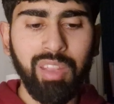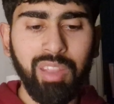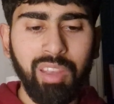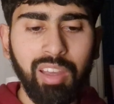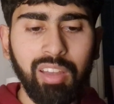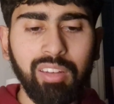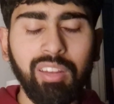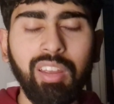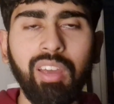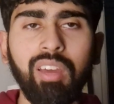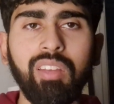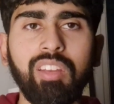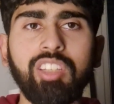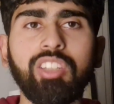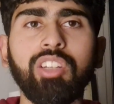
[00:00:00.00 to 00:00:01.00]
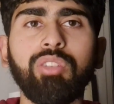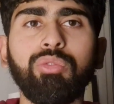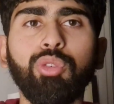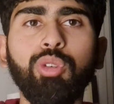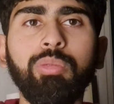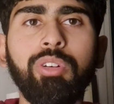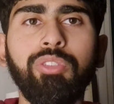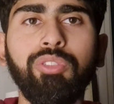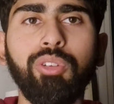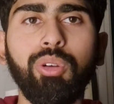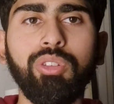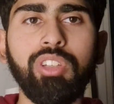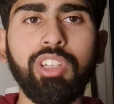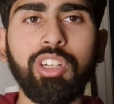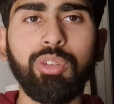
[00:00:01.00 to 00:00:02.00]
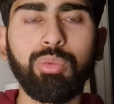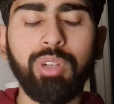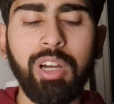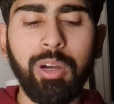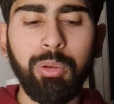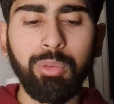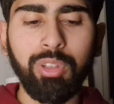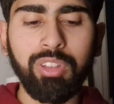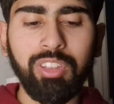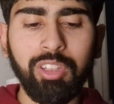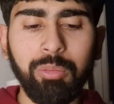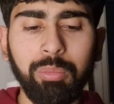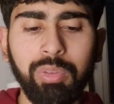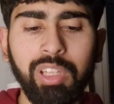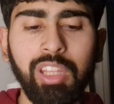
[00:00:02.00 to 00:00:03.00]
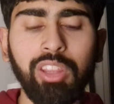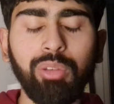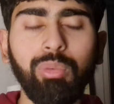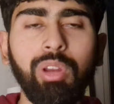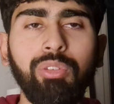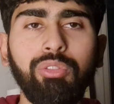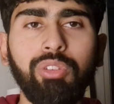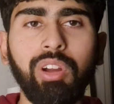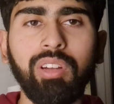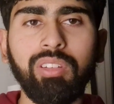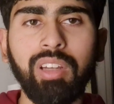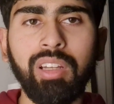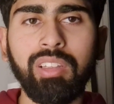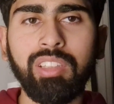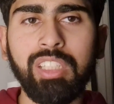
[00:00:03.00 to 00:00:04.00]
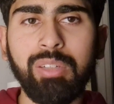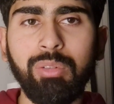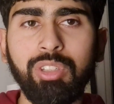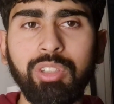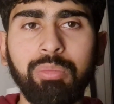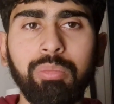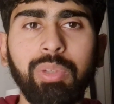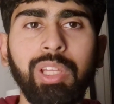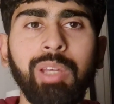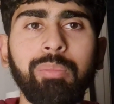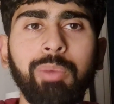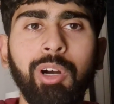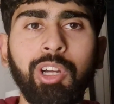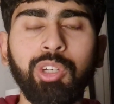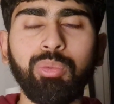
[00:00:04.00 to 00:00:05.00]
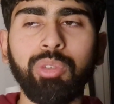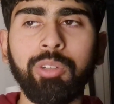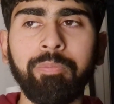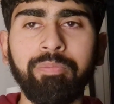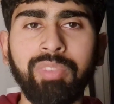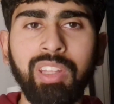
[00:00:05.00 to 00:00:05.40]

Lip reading: And there's a rumour floating around that they'd play three frontline seamers and play Mark Wood.